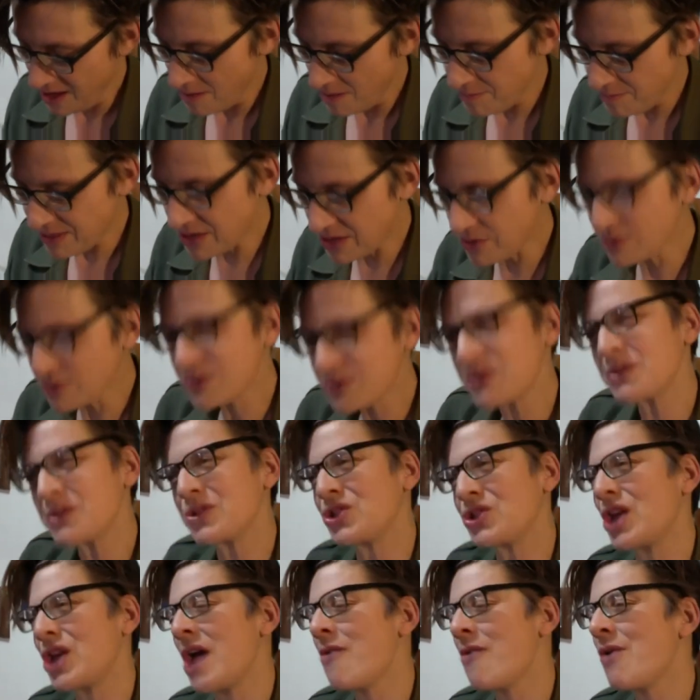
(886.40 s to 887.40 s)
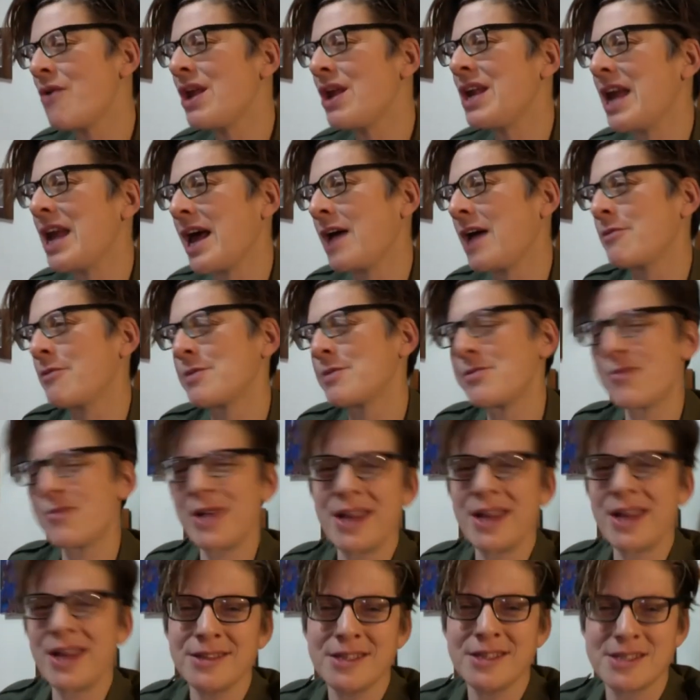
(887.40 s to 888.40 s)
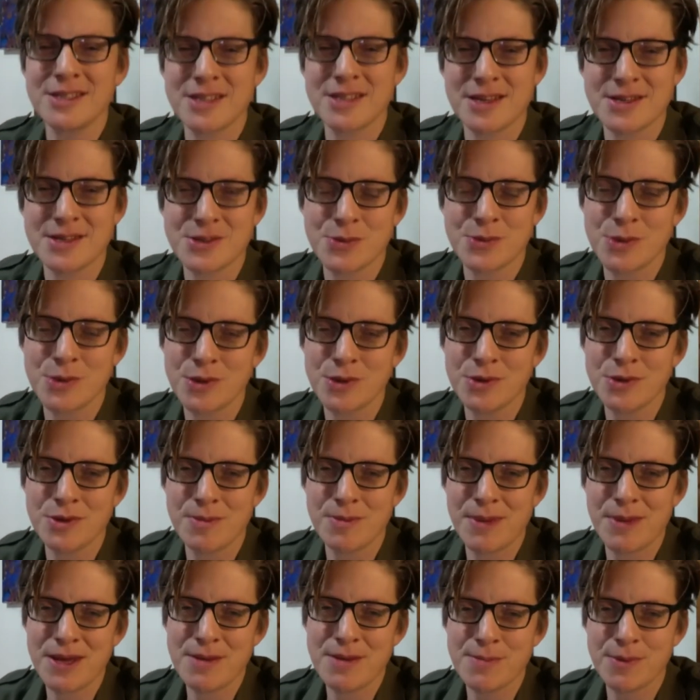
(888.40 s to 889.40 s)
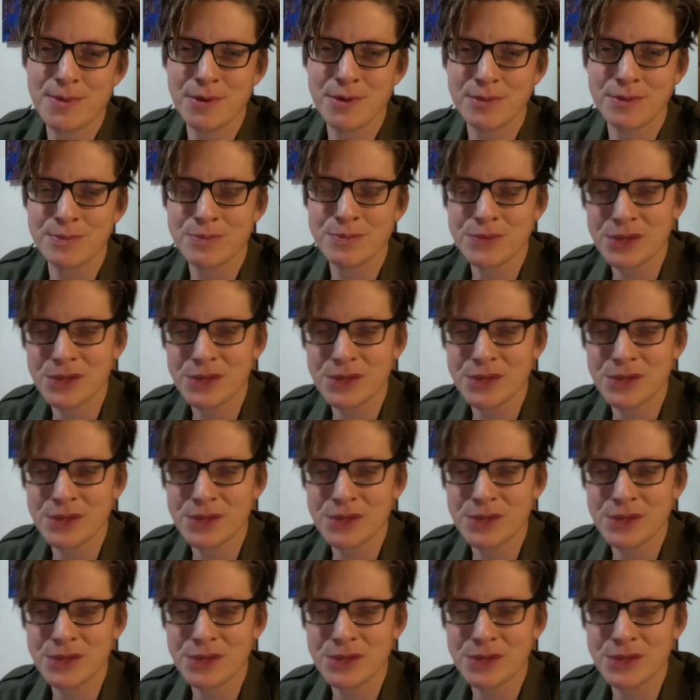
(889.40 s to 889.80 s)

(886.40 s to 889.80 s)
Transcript: Because sharing our realities with other people,